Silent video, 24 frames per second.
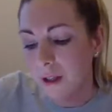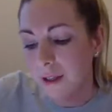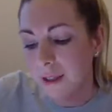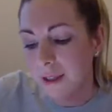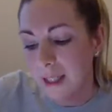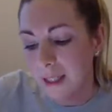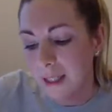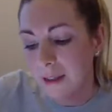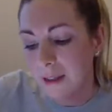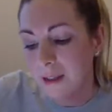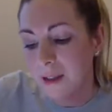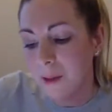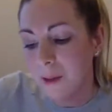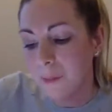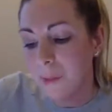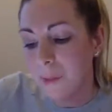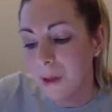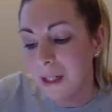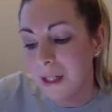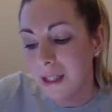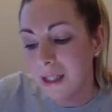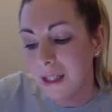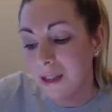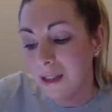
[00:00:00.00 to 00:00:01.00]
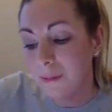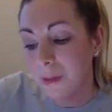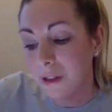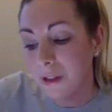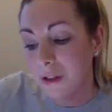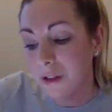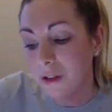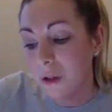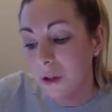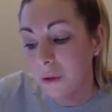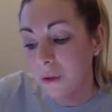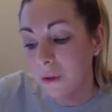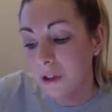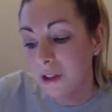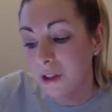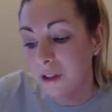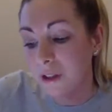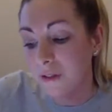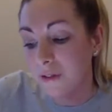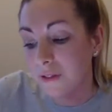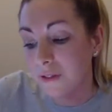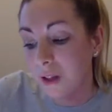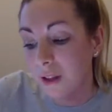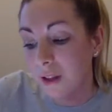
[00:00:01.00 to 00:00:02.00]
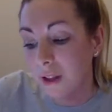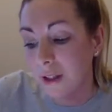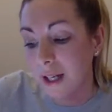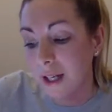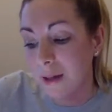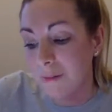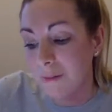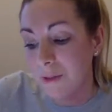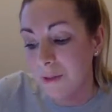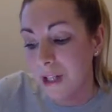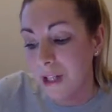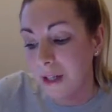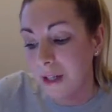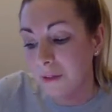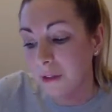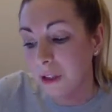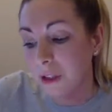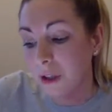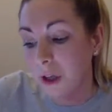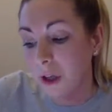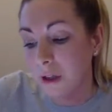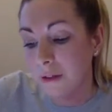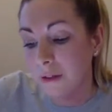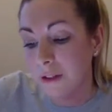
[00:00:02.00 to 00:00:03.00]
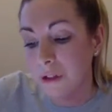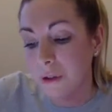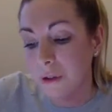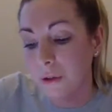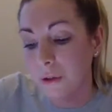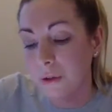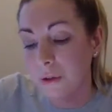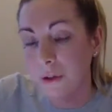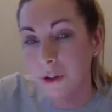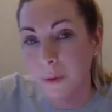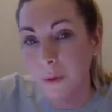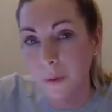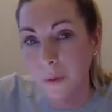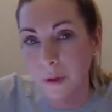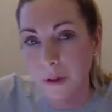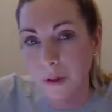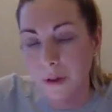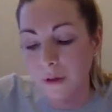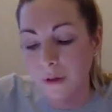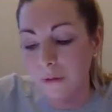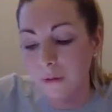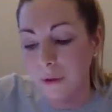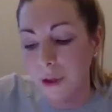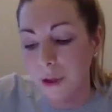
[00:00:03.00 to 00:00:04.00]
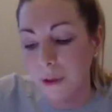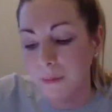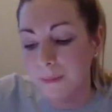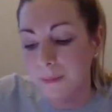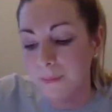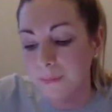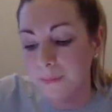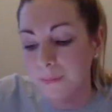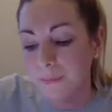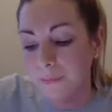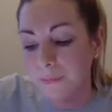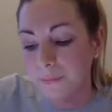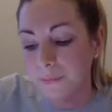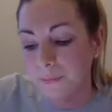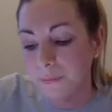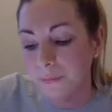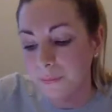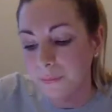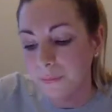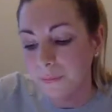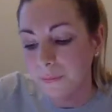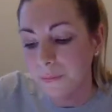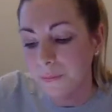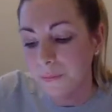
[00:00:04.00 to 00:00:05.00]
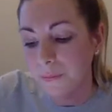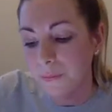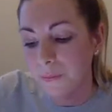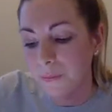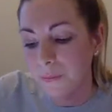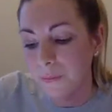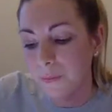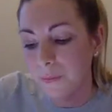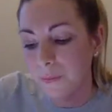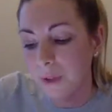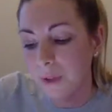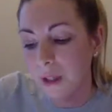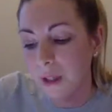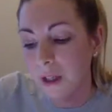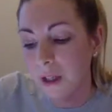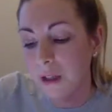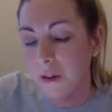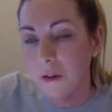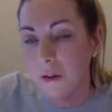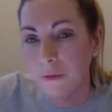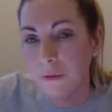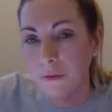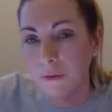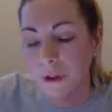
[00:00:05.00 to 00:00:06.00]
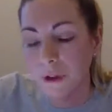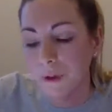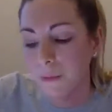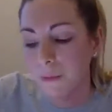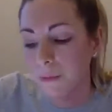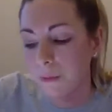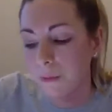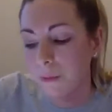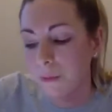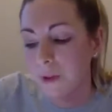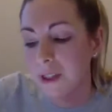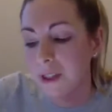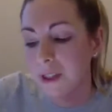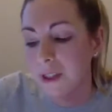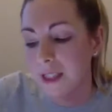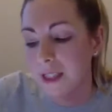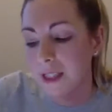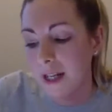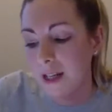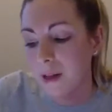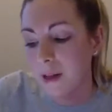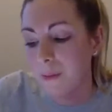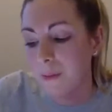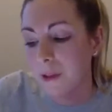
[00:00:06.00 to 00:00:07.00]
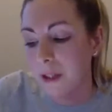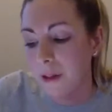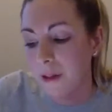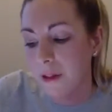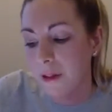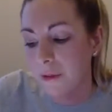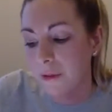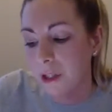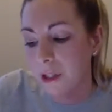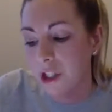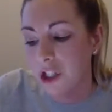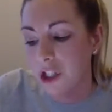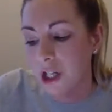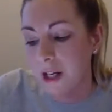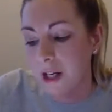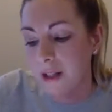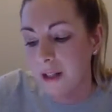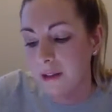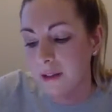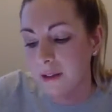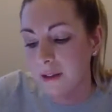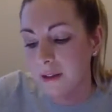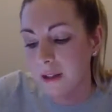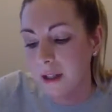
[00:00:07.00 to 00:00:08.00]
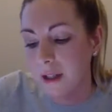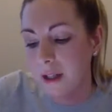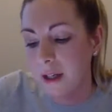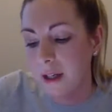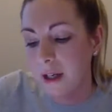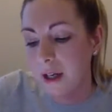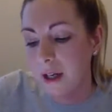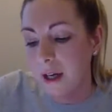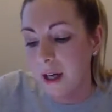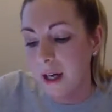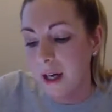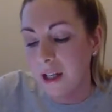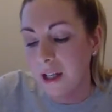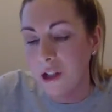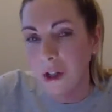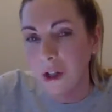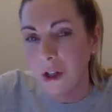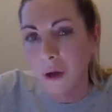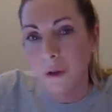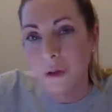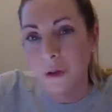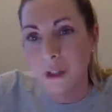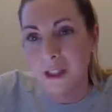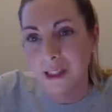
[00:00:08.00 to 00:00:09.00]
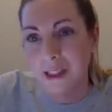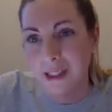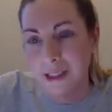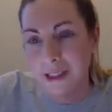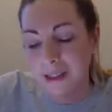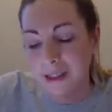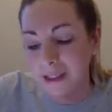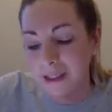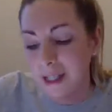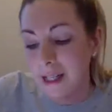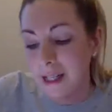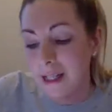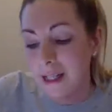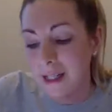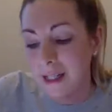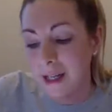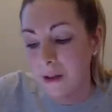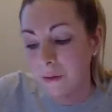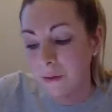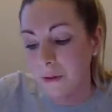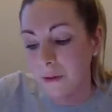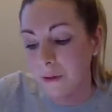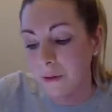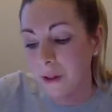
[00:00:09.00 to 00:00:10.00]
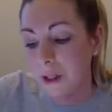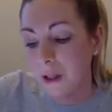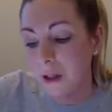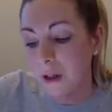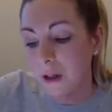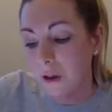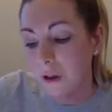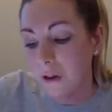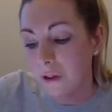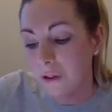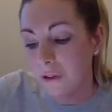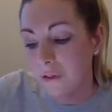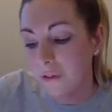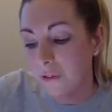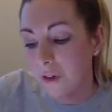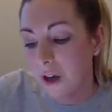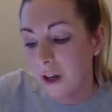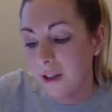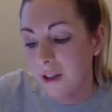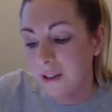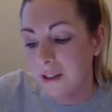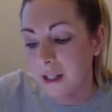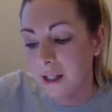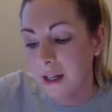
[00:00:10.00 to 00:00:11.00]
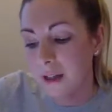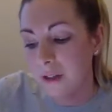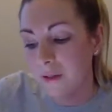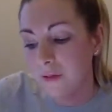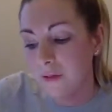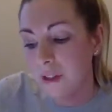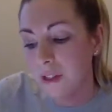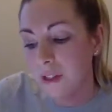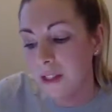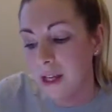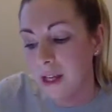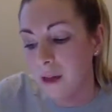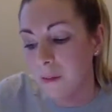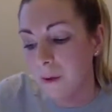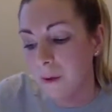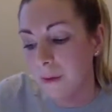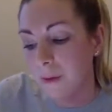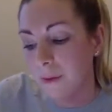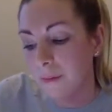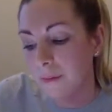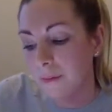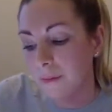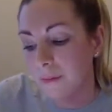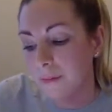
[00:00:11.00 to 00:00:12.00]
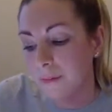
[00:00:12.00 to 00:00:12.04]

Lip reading: Then the policeman told us to follow him down the corridor to another room. In the room was a table and 3 chairs. He told us to sit down on the far side of the table.